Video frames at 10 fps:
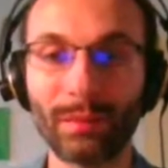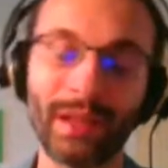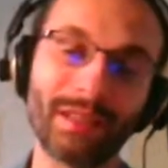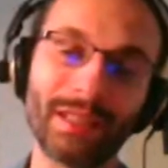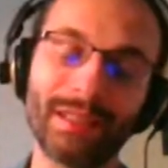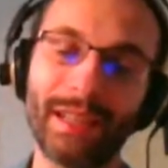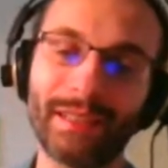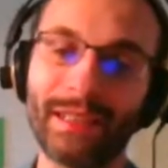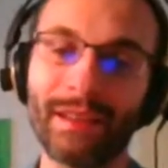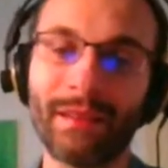no semantic
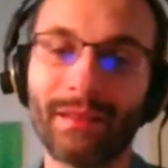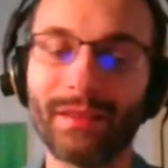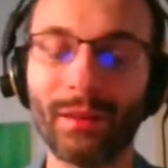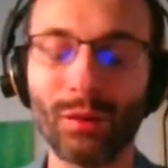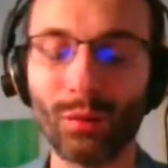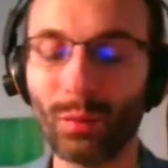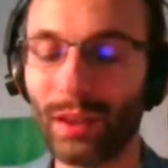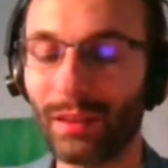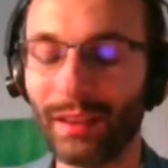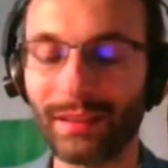data. And so
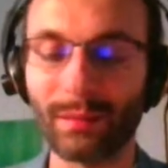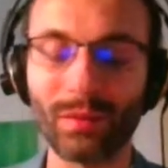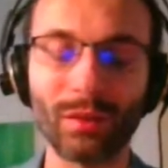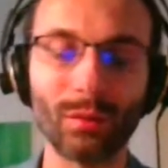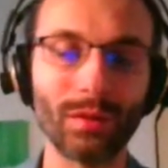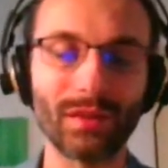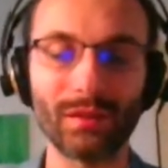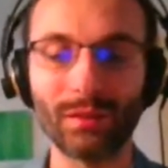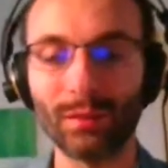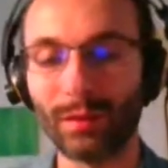we need some
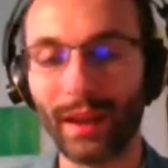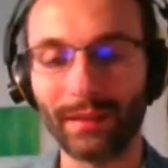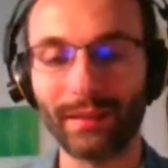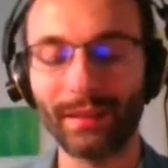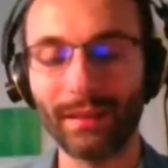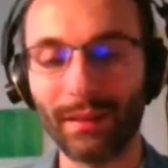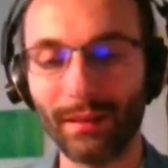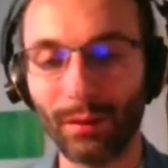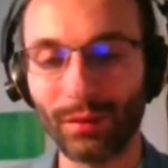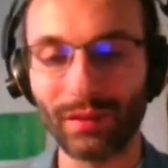tools to get
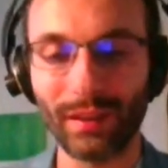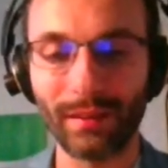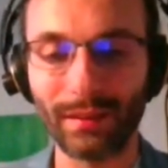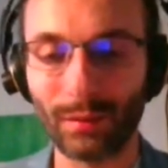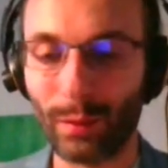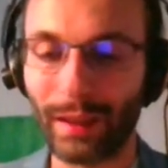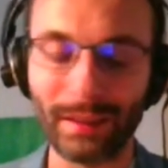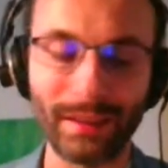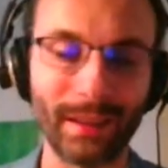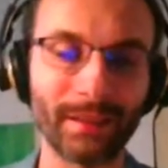those things
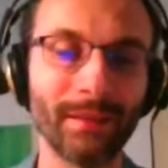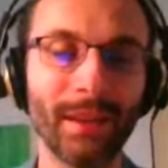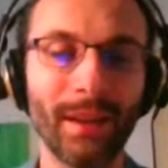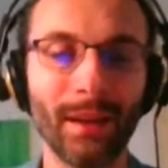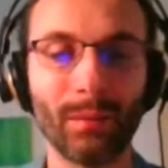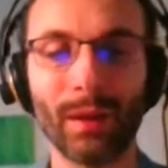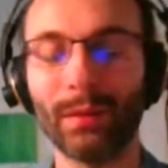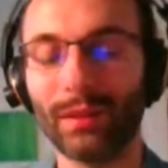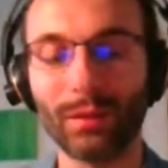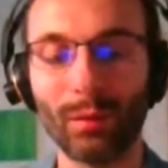quickly done,
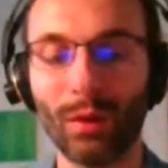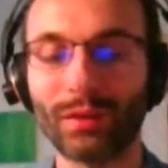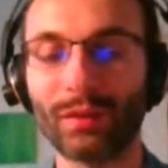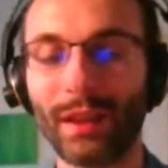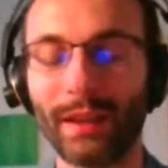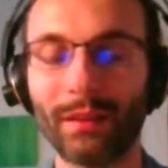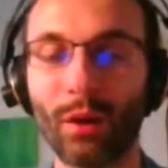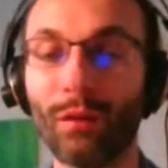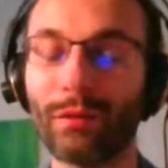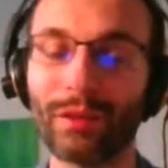maybe to also get an
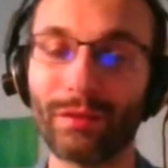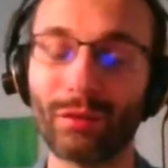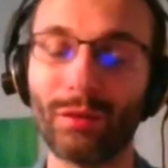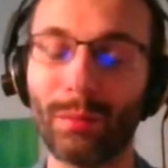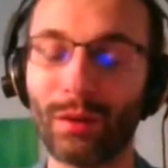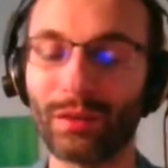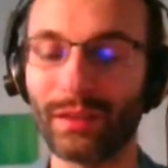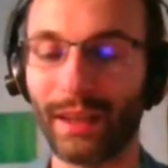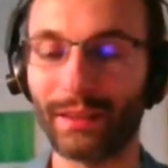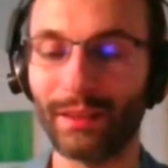overview about
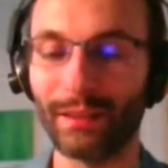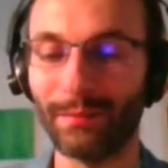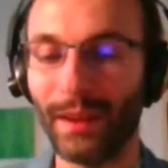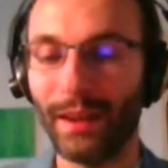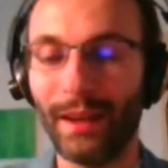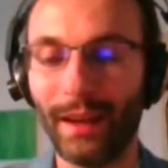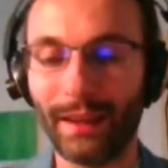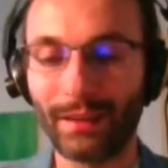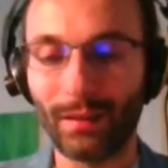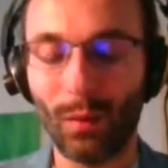the data
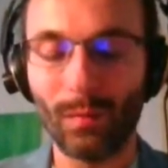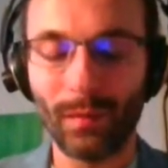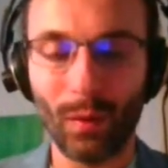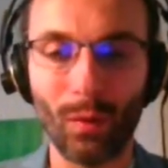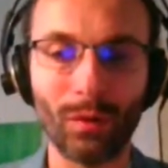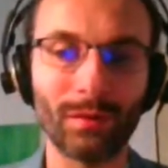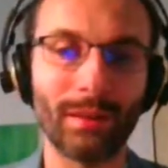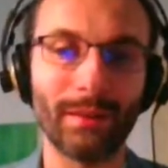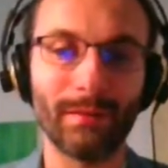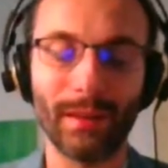at
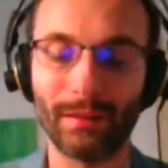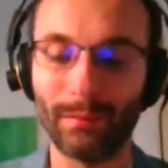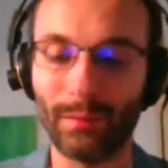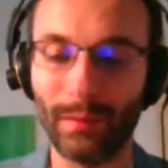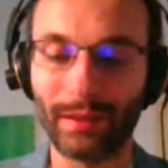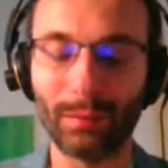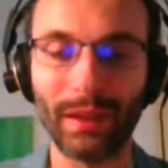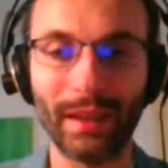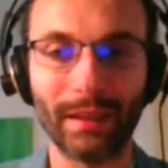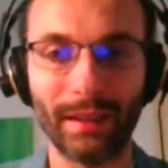all at the
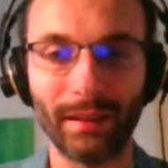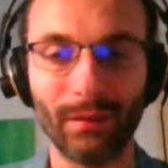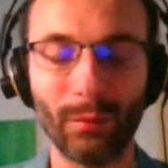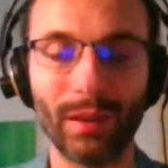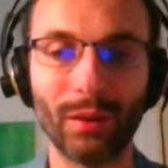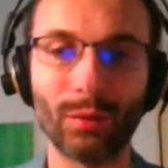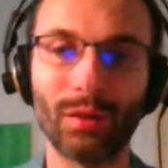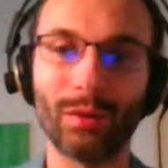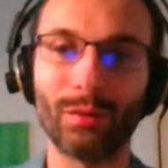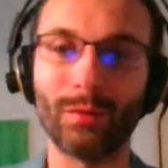beginning, if we
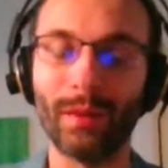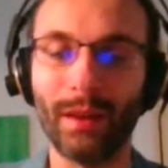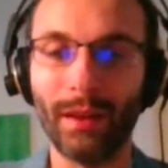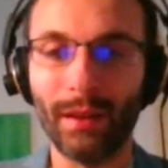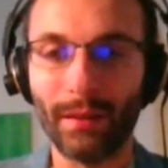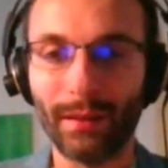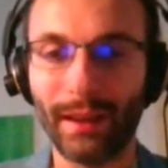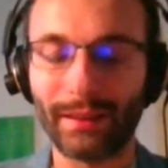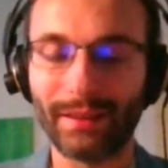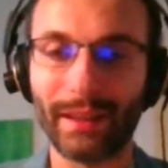don't know
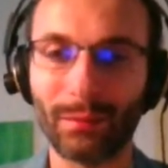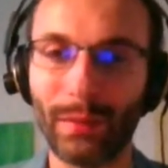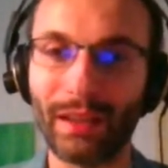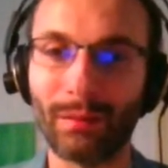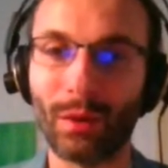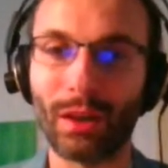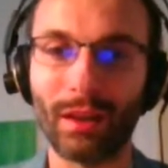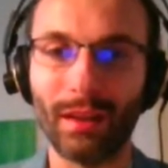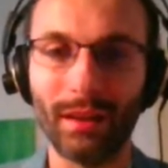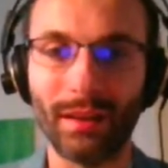the exact meta
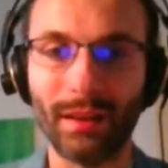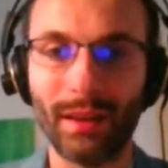model.